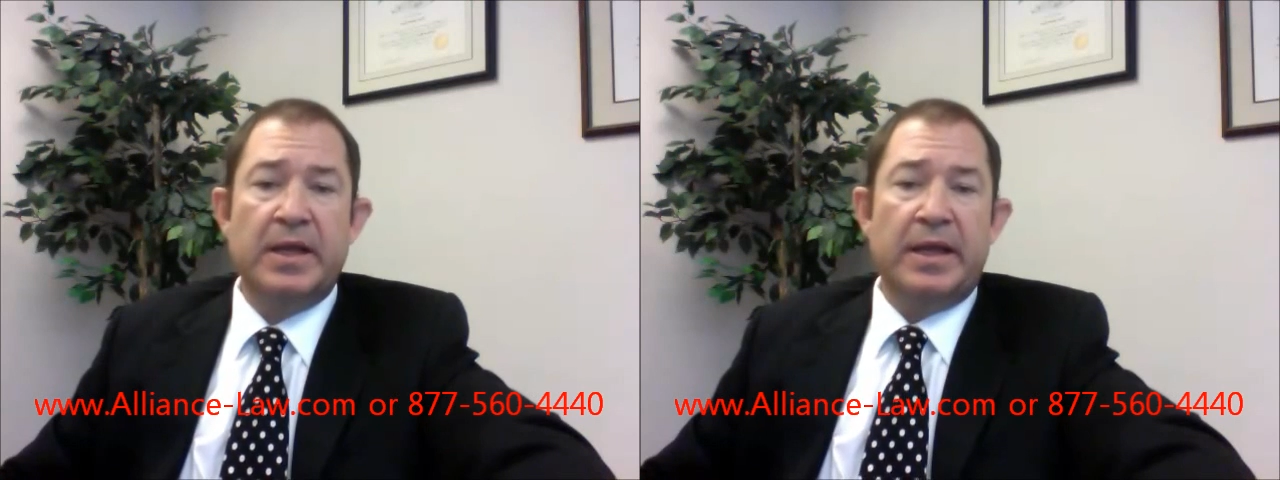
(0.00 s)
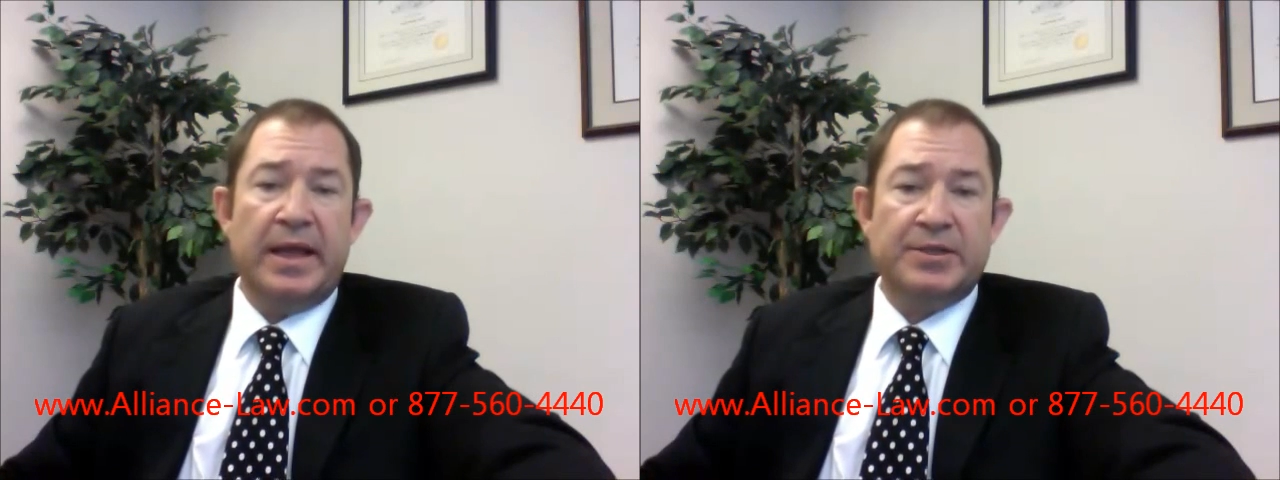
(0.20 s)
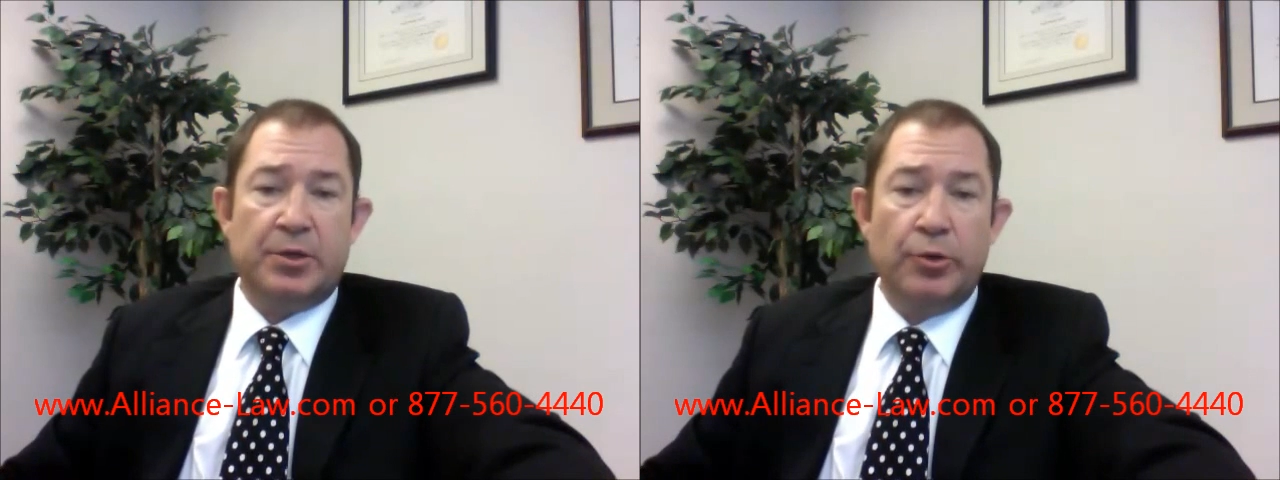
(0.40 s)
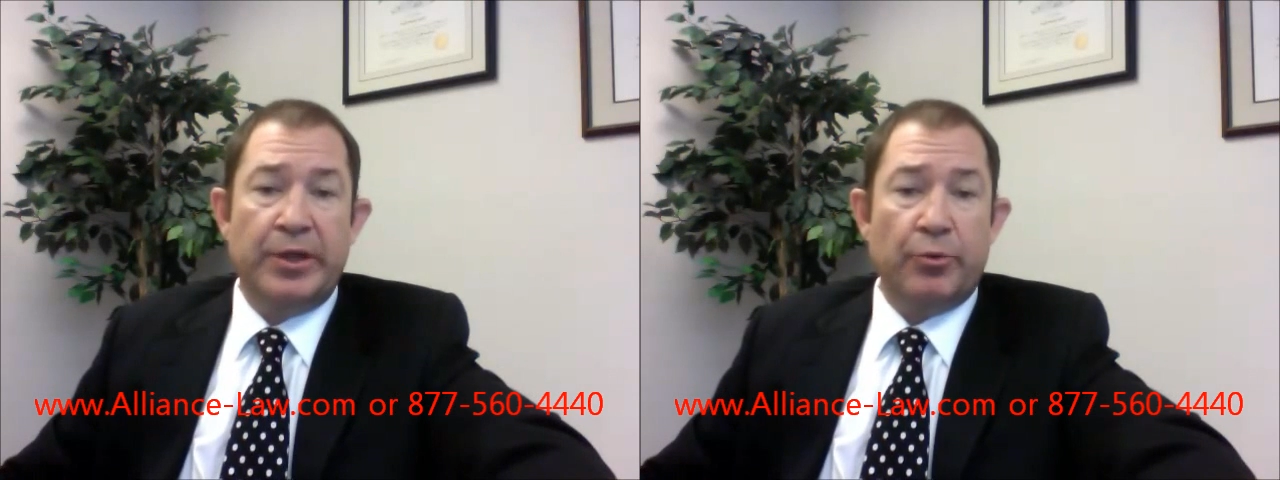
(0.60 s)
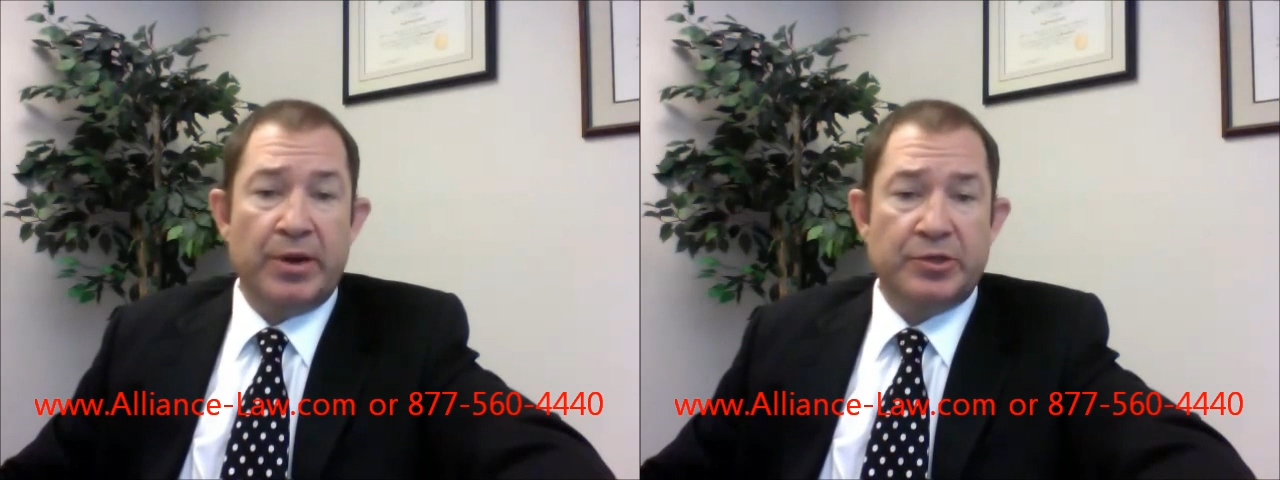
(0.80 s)

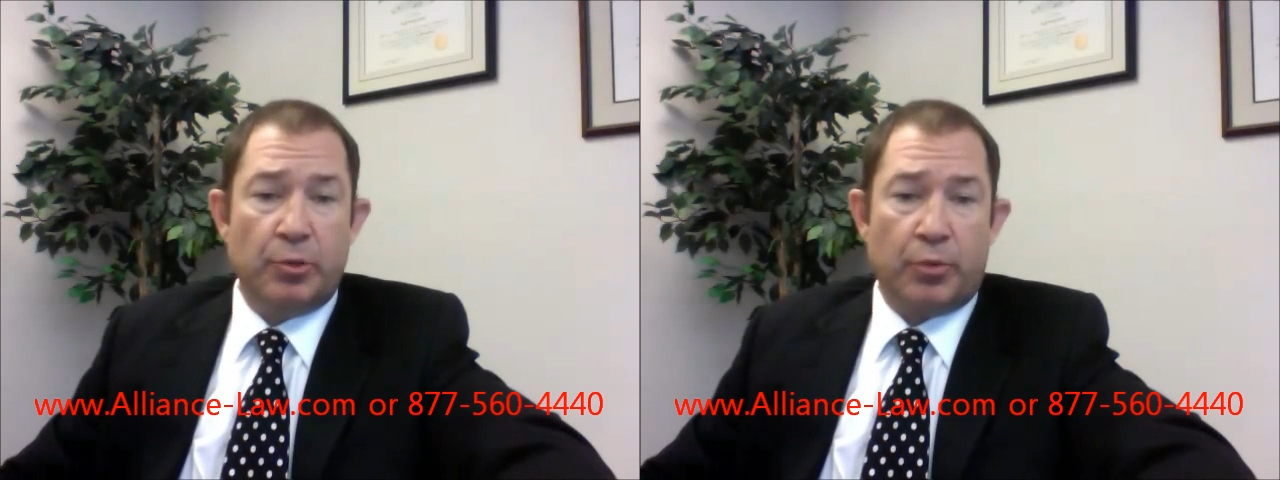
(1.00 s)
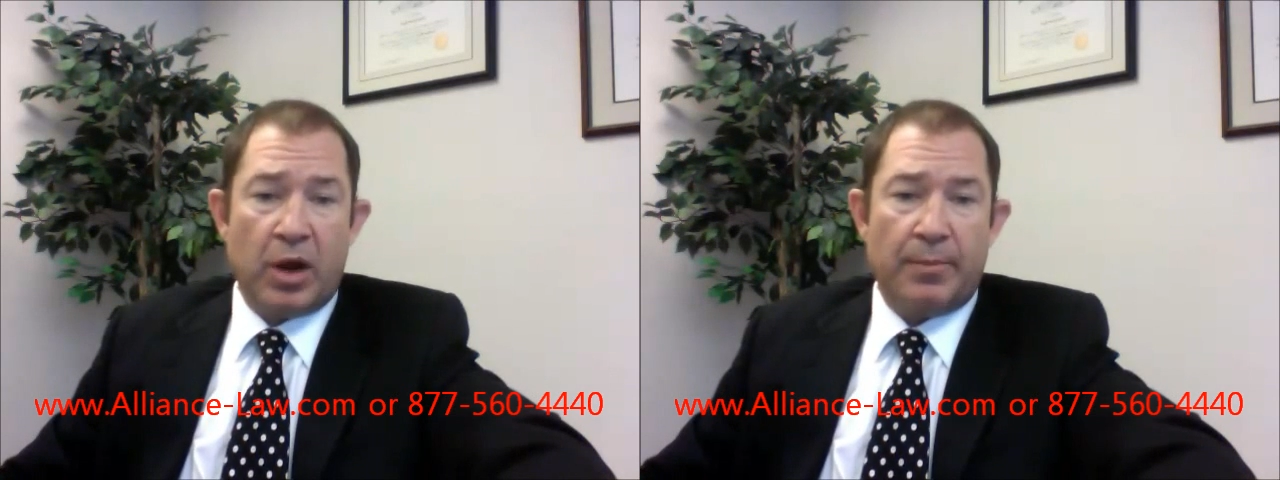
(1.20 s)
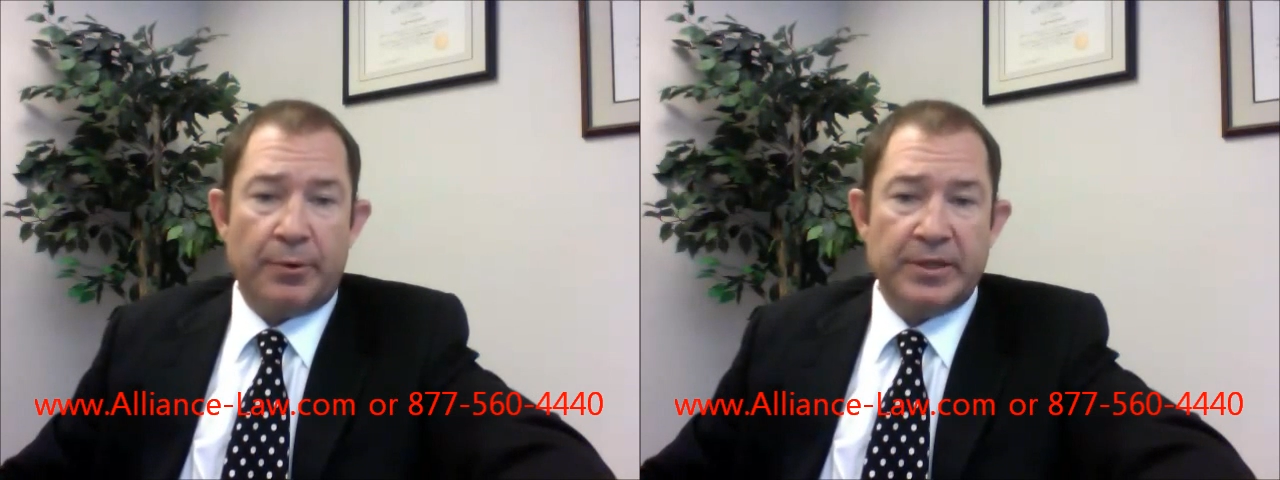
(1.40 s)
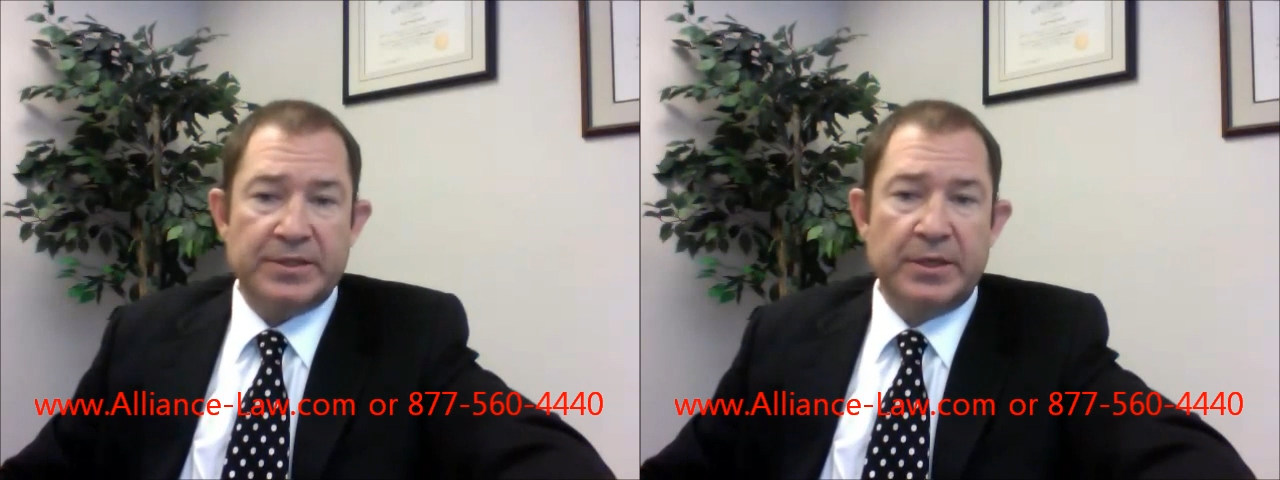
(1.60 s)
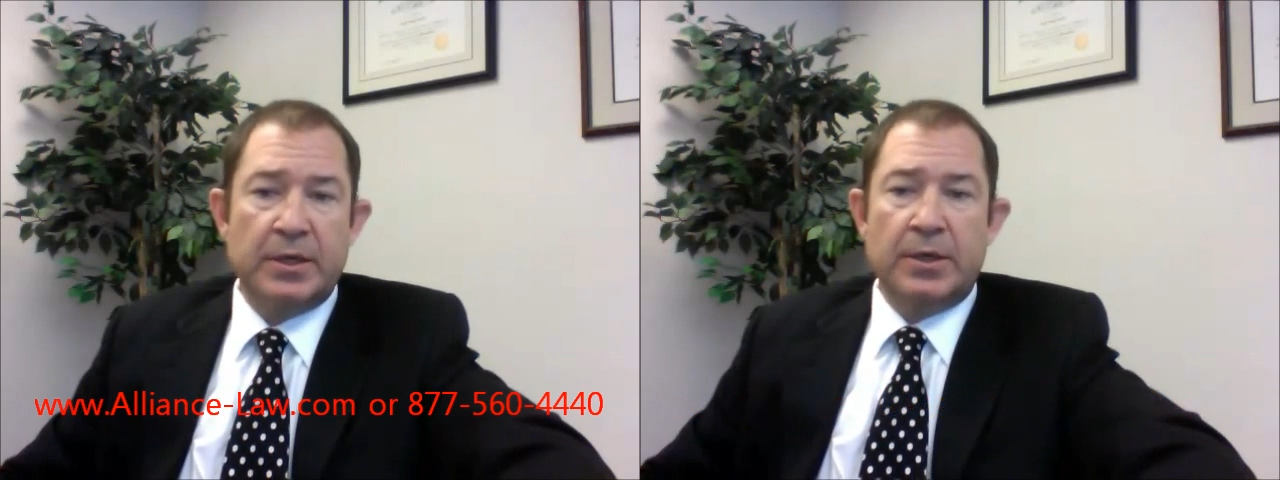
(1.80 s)
excluding rental properties,